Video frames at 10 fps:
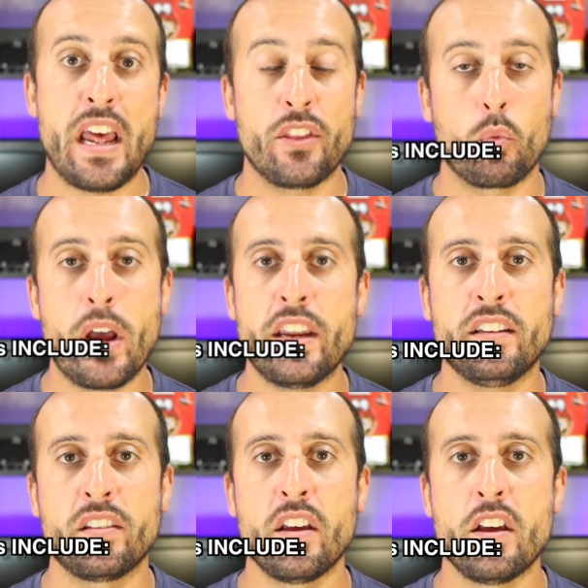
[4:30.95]
and the
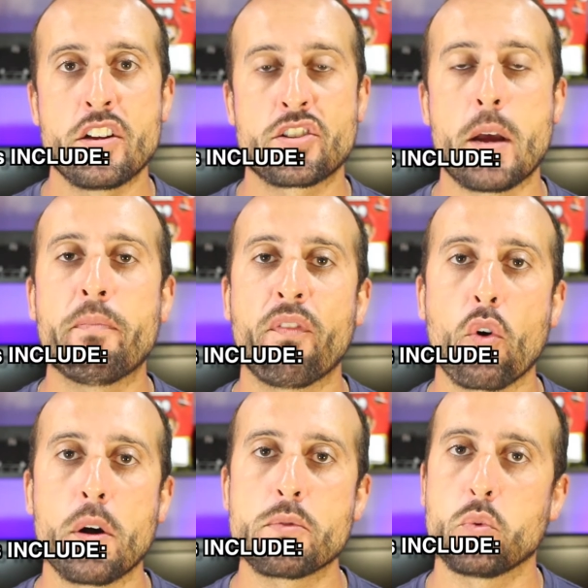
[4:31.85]
Reddit
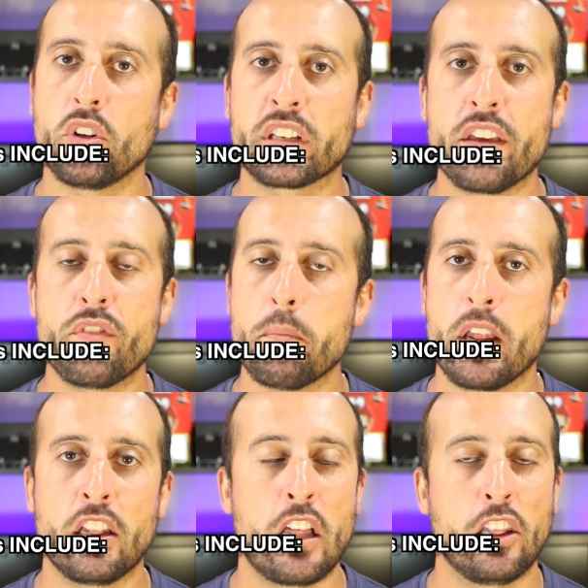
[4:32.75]
subforums will give them
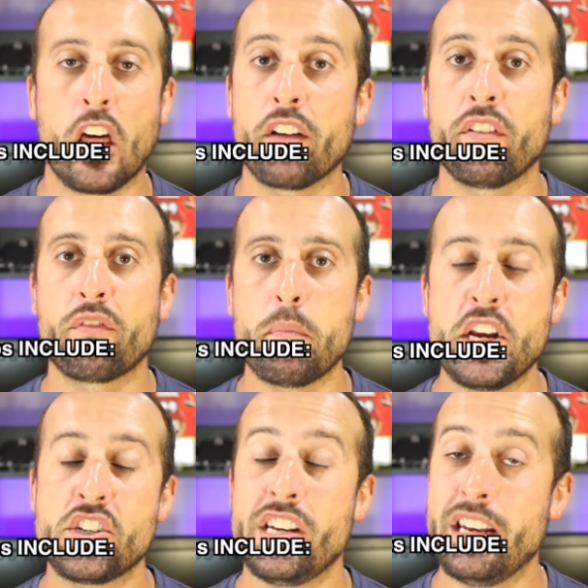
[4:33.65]
a, a lot of
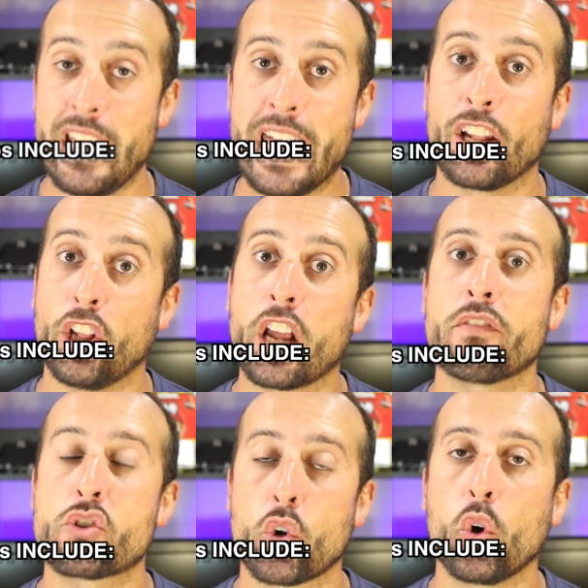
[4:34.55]
information and a lot
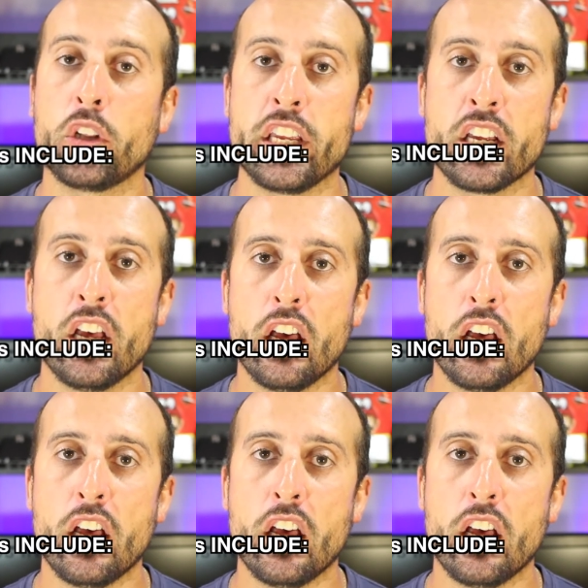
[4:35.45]
of trolling